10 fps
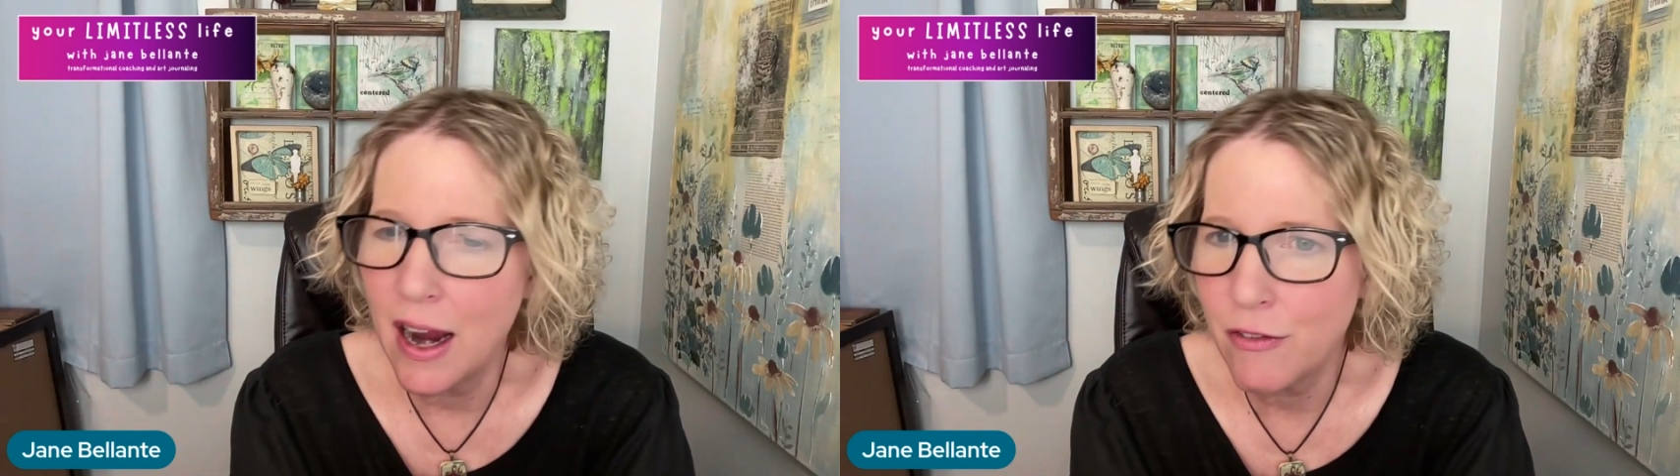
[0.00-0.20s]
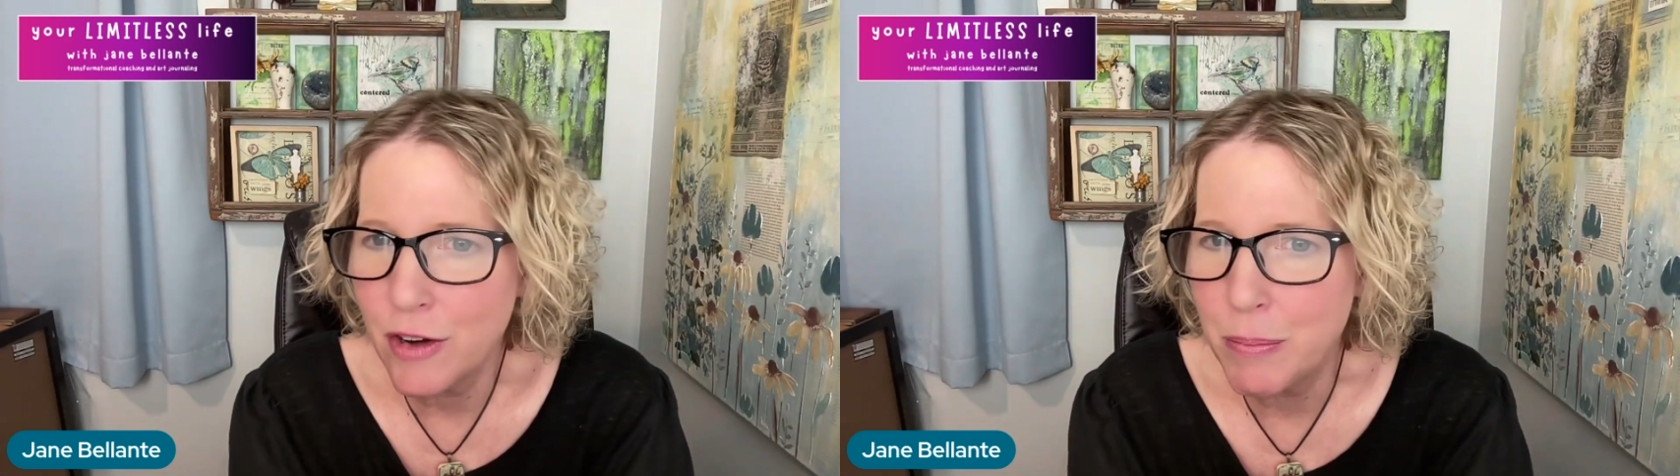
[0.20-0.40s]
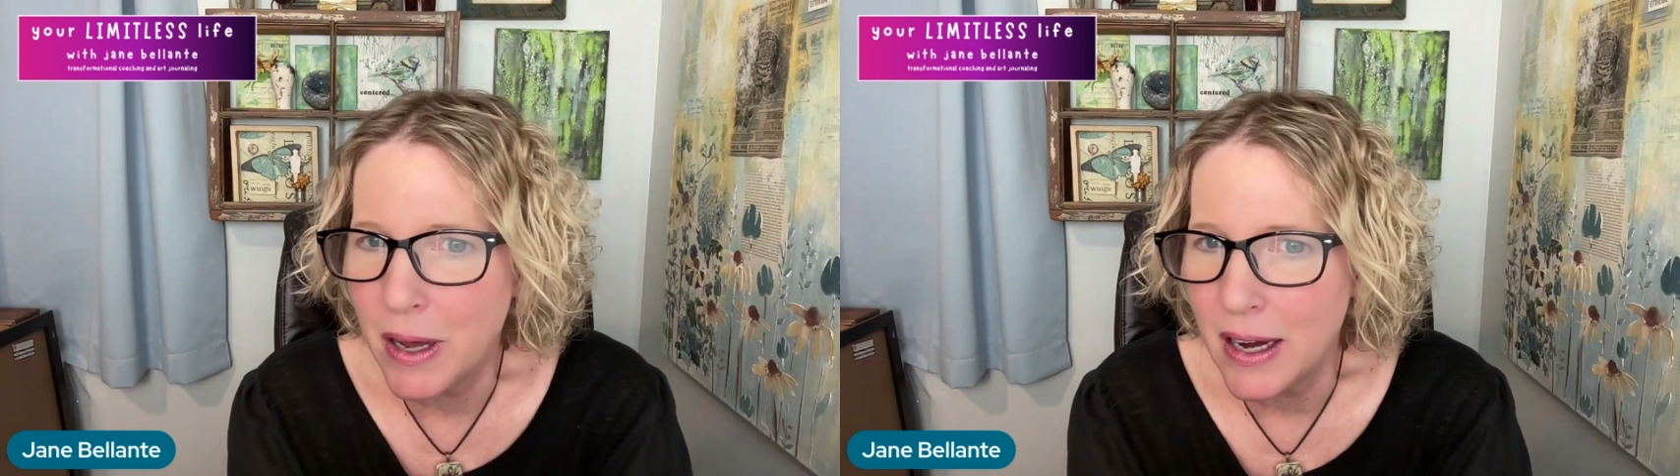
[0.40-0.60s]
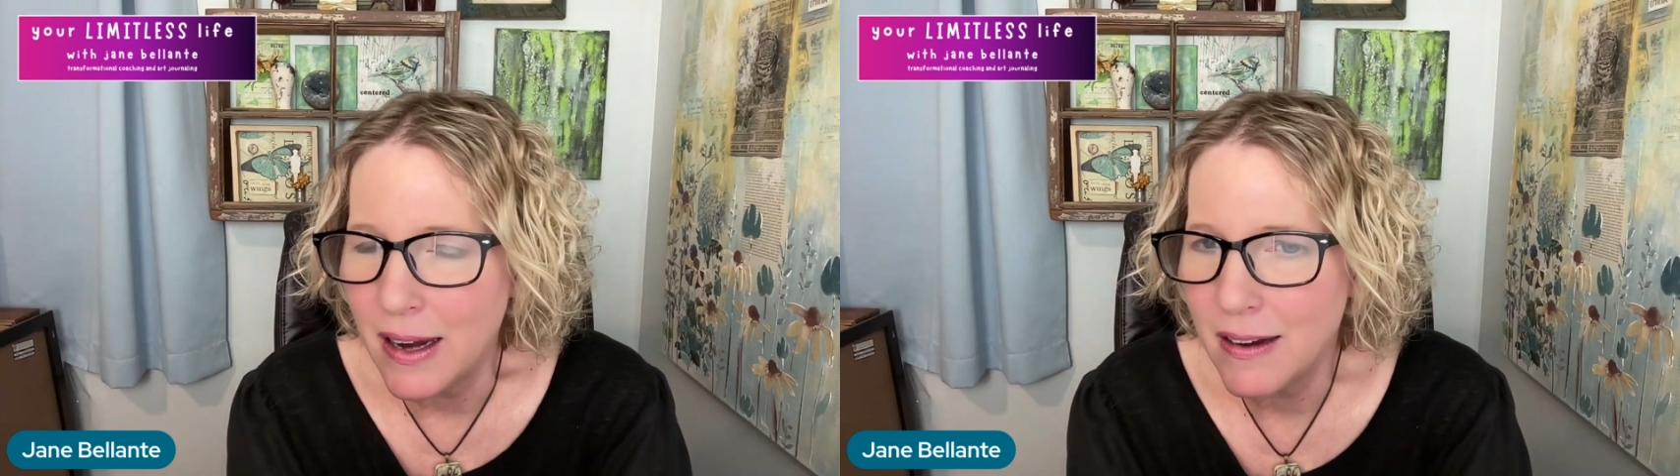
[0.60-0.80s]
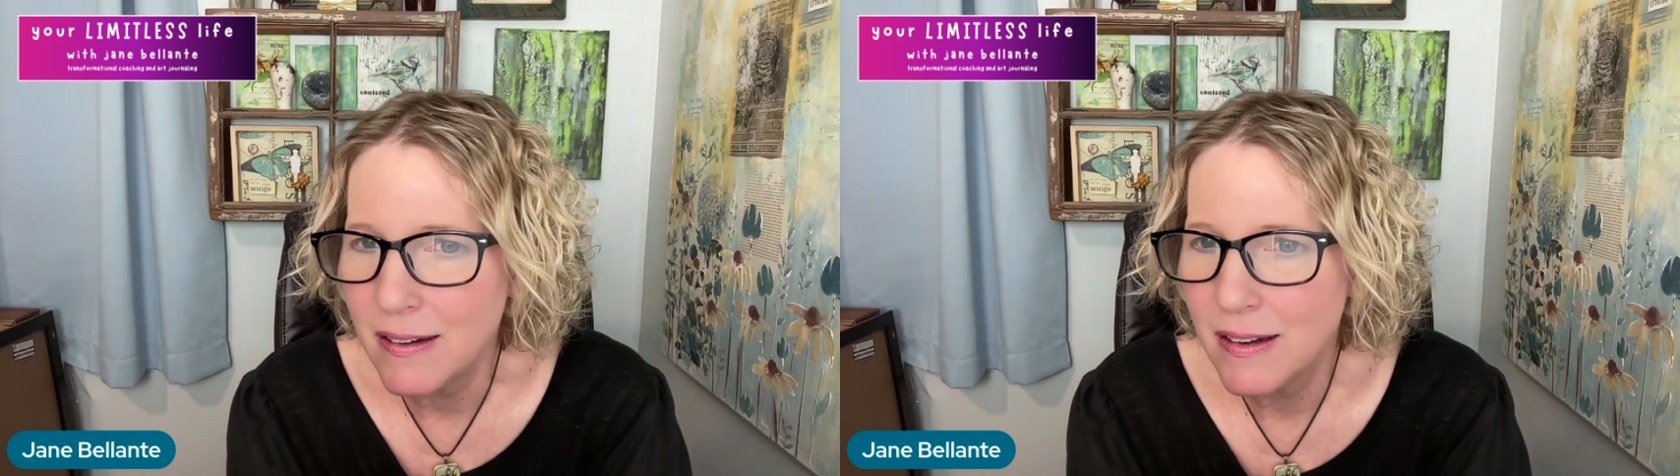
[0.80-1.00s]

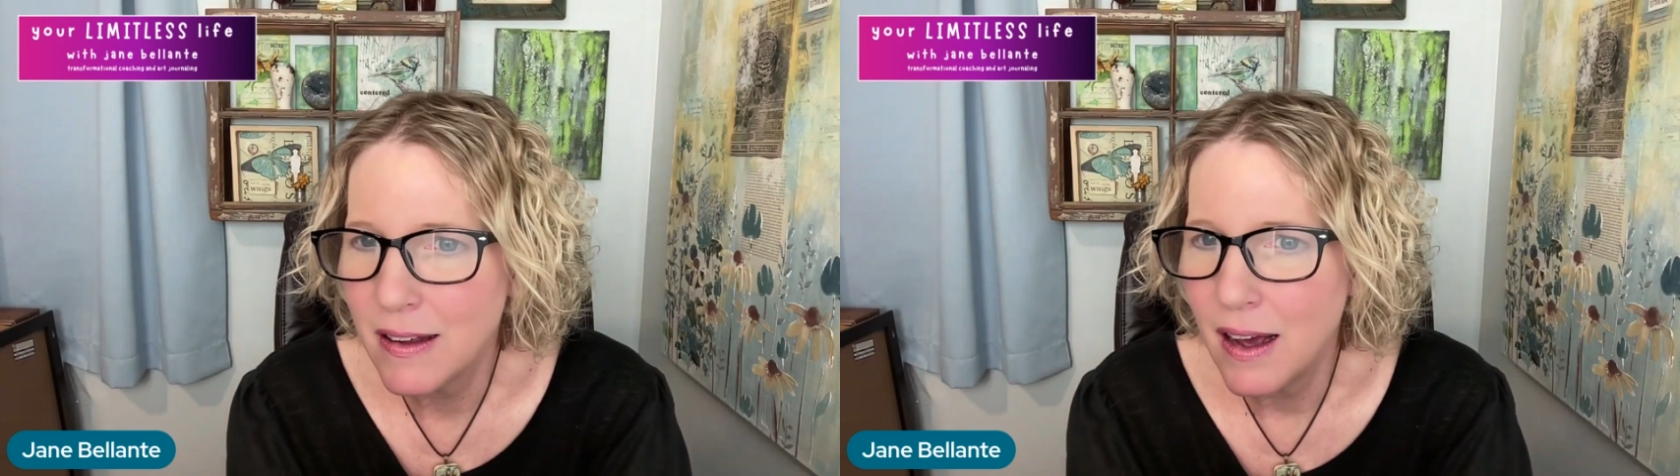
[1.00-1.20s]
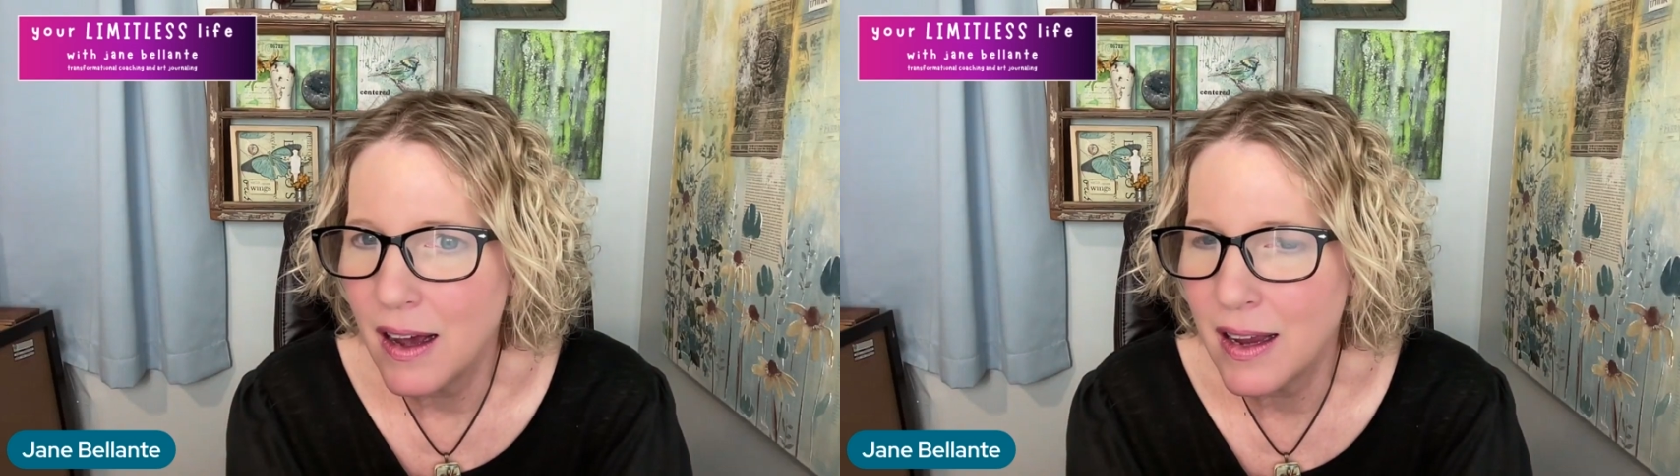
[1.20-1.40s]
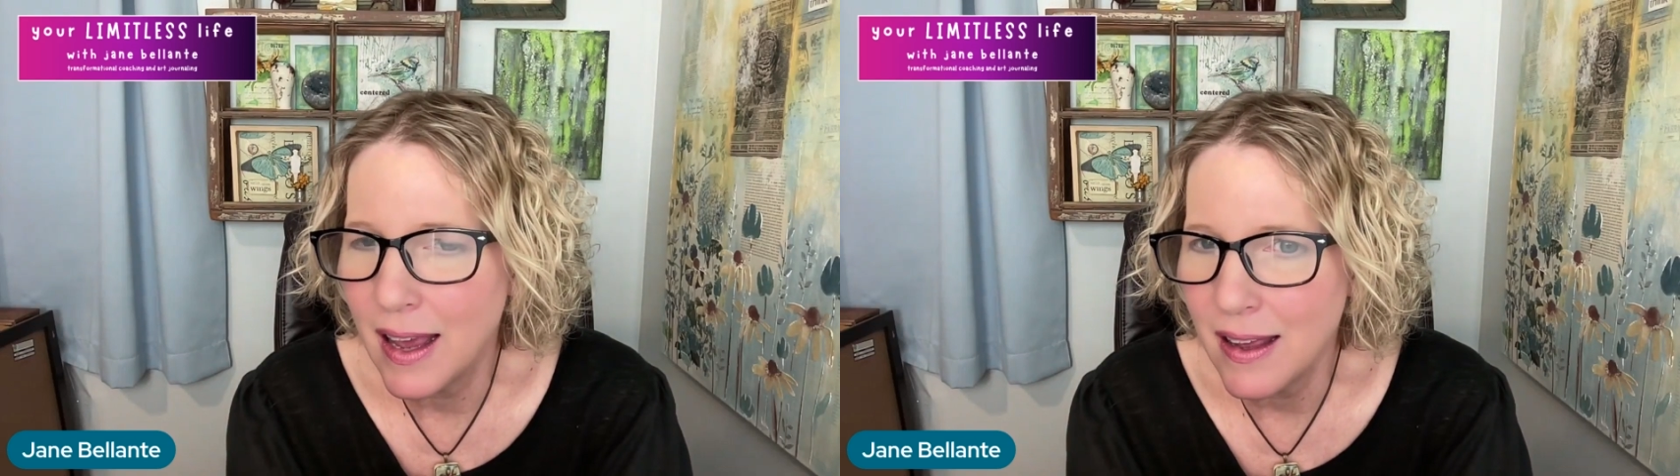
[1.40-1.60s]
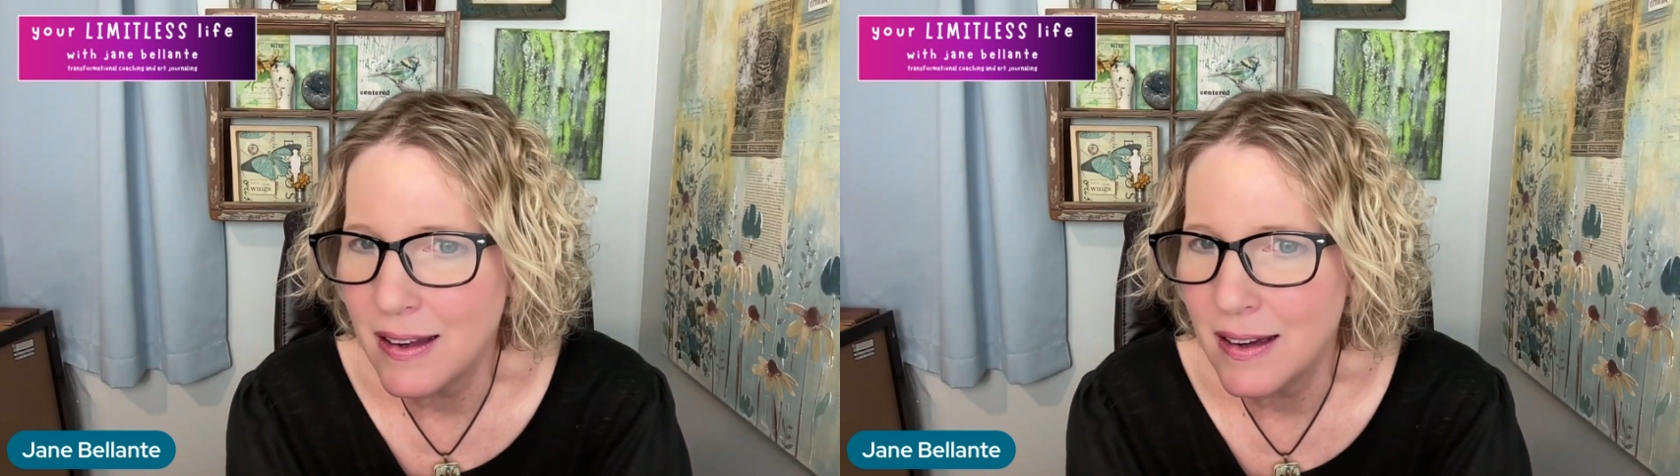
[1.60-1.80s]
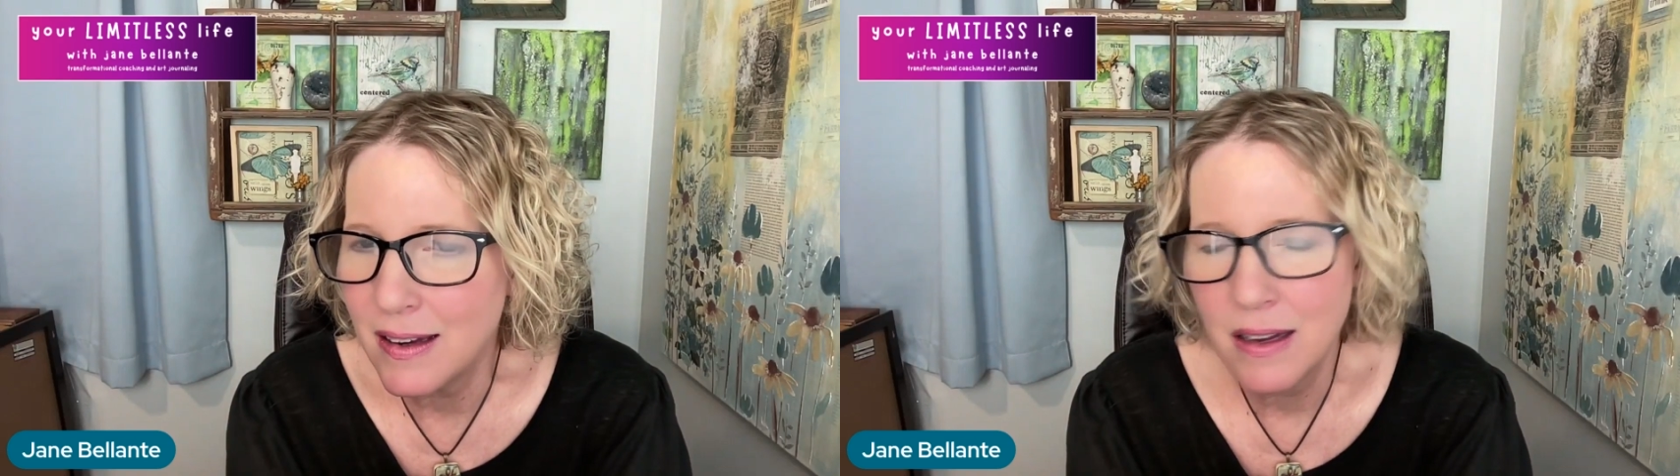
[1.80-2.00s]
everybody,
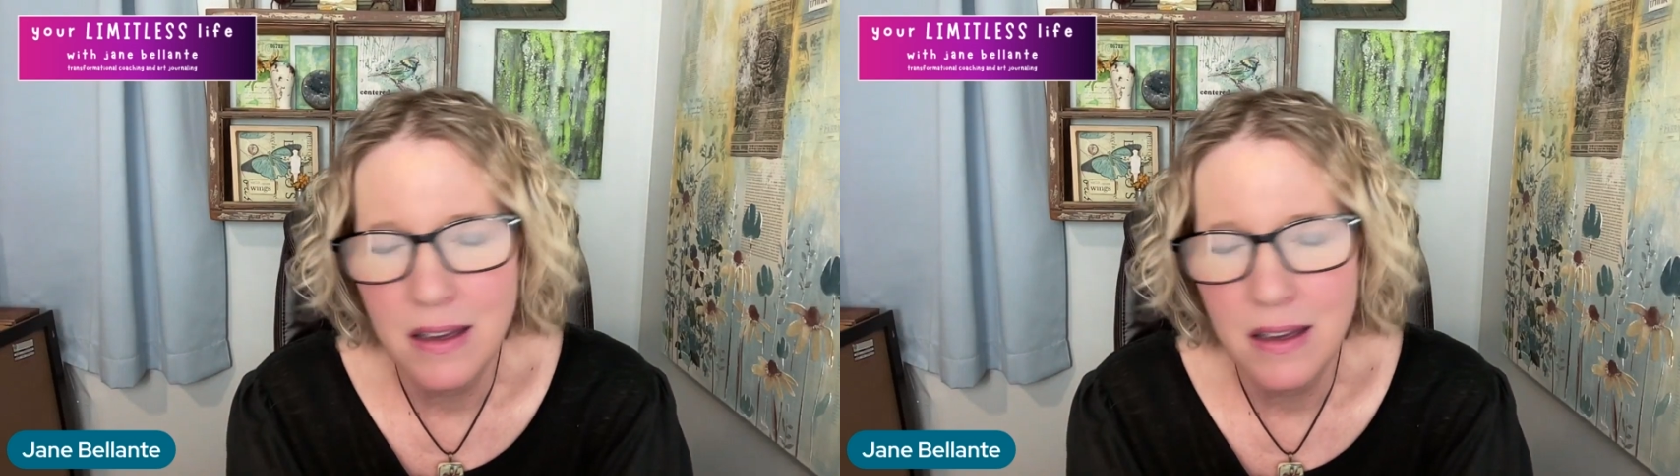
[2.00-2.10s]
again,